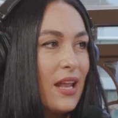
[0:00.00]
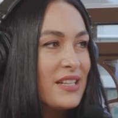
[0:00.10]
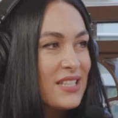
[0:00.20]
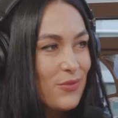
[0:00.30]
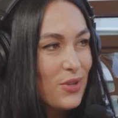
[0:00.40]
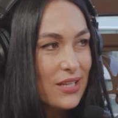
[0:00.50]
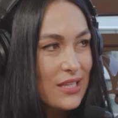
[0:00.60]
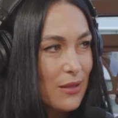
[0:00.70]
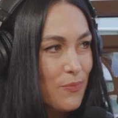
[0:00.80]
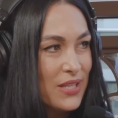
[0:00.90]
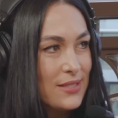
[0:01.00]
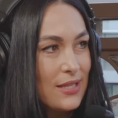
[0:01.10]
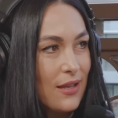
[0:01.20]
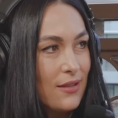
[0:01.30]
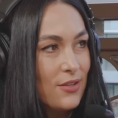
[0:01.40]
That I didn't even get to eat the
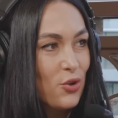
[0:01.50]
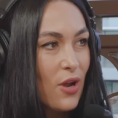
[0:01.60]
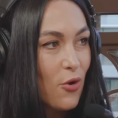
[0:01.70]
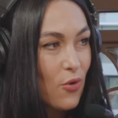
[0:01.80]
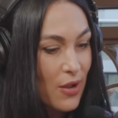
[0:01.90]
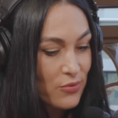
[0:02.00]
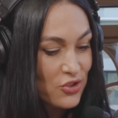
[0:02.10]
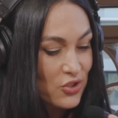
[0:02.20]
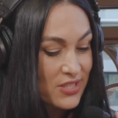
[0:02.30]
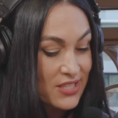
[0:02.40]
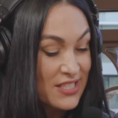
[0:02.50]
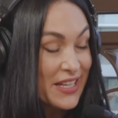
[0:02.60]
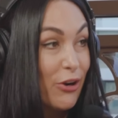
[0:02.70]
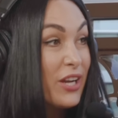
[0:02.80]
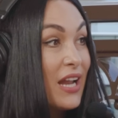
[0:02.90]
pizza. You know how I was just
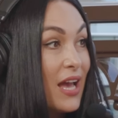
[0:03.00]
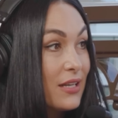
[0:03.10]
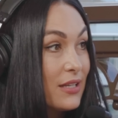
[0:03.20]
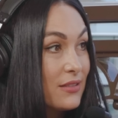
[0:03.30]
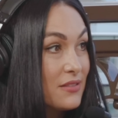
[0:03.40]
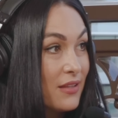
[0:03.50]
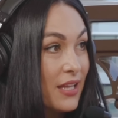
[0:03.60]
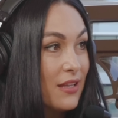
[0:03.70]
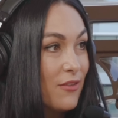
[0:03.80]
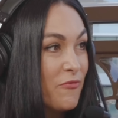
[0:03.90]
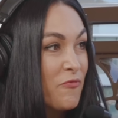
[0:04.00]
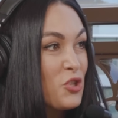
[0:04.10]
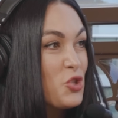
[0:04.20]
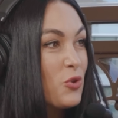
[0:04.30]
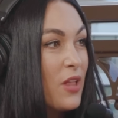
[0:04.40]
staring at it? Like
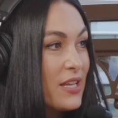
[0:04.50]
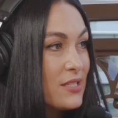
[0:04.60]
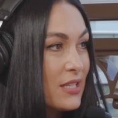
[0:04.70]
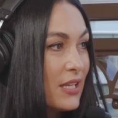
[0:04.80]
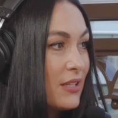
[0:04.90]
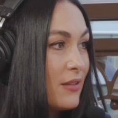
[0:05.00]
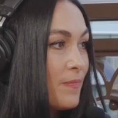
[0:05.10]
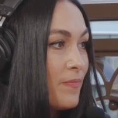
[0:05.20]
visualizing.